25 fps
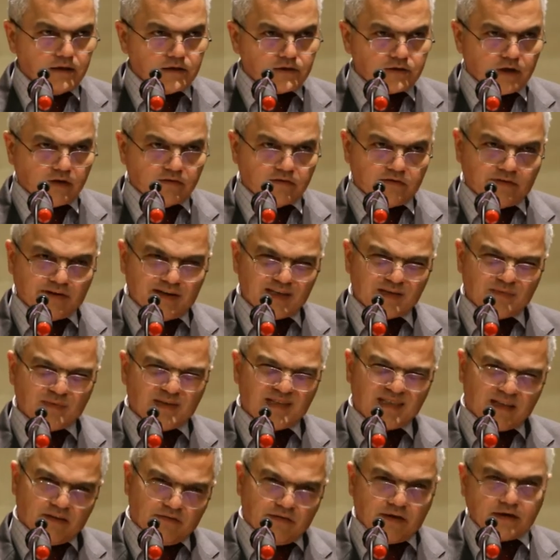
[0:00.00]
So I have a very
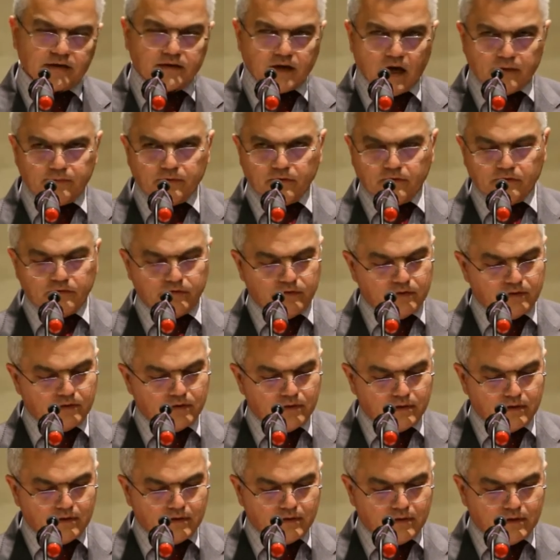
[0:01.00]
specific type of
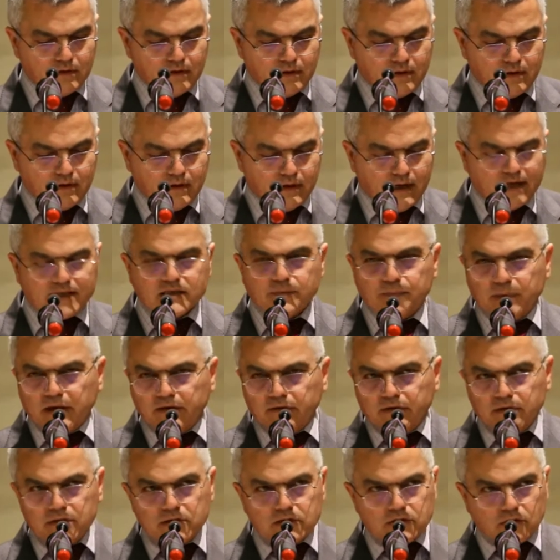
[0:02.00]

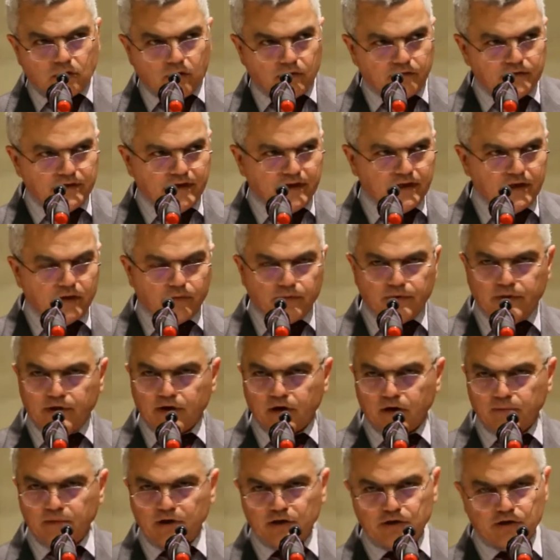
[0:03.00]
experience of dealing with
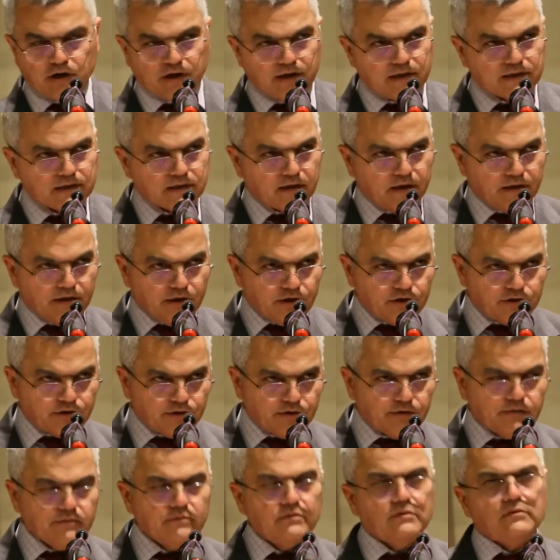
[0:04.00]
the Armenian genocide
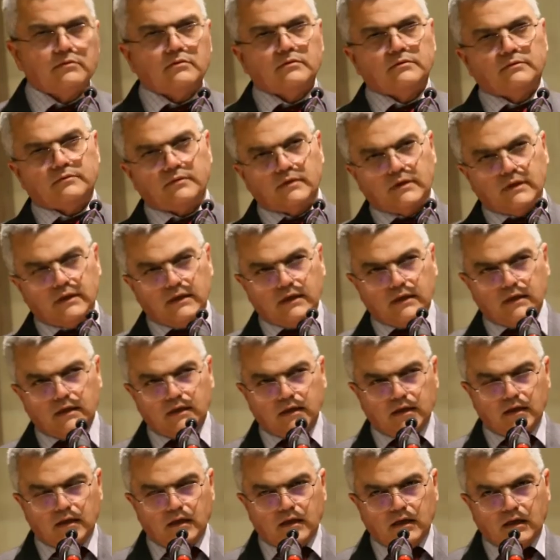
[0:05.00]
issue.
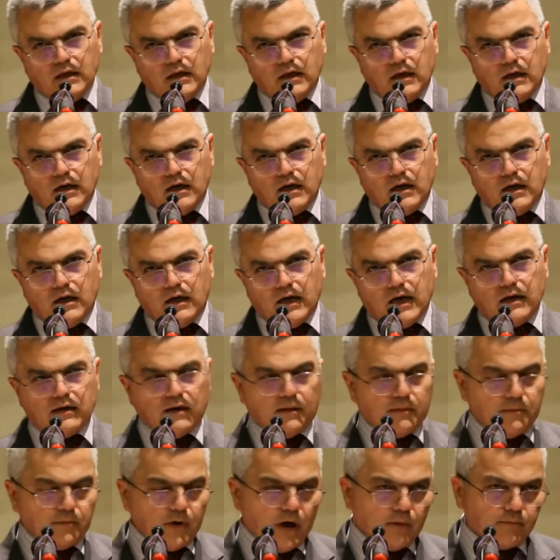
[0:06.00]
And
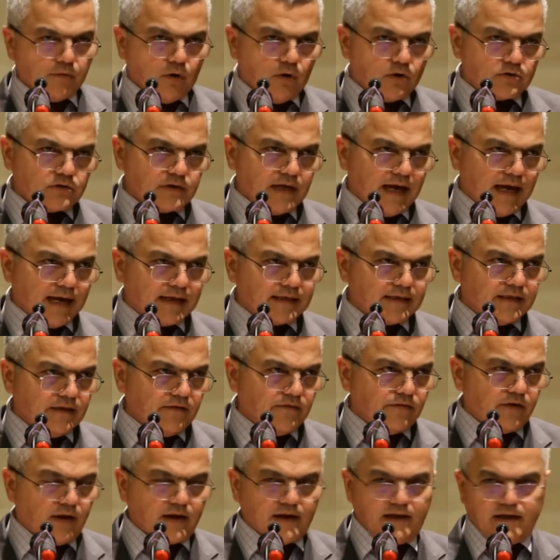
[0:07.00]
I'm also
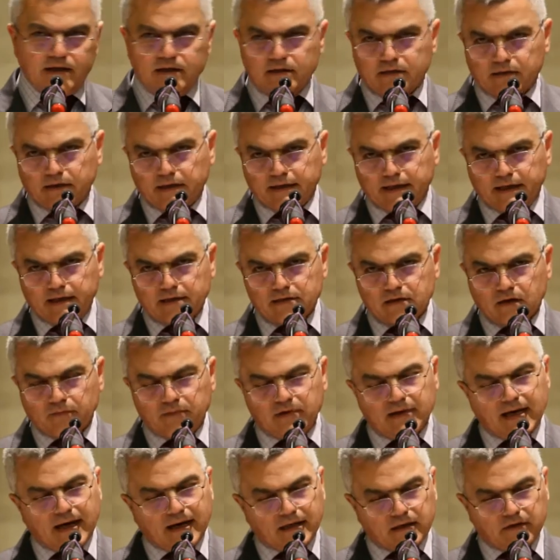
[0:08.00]
active in Turkey. So I've
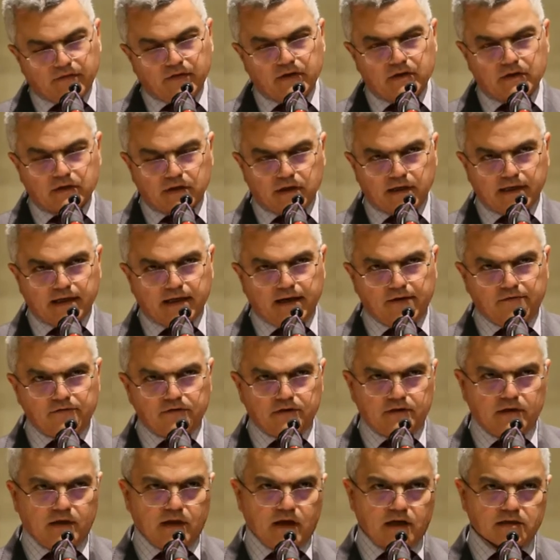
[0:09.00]
been active in Turkey
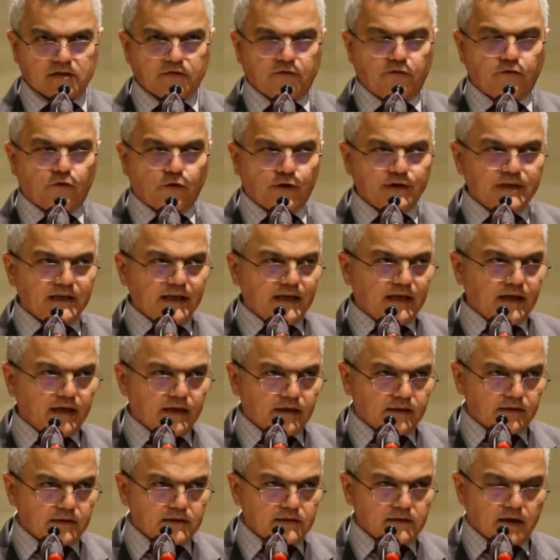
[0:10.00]
for the last 40
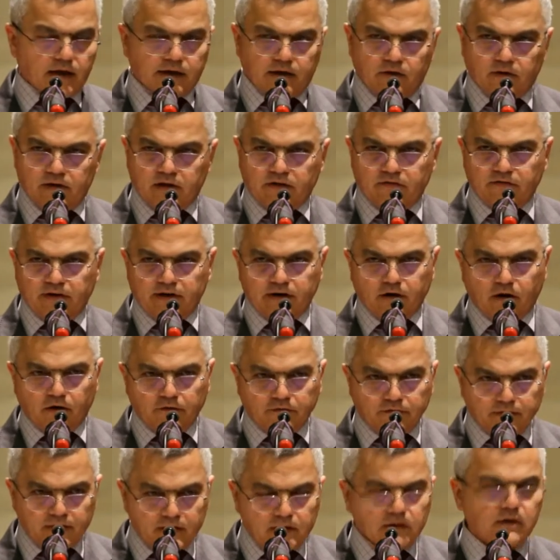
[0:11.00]
years. I go there very
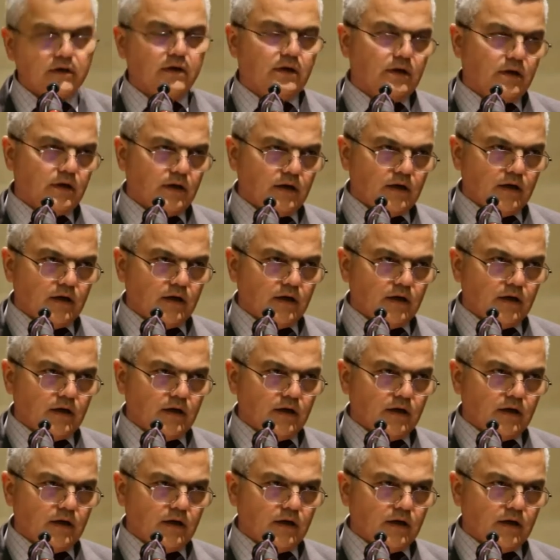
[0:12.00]
often.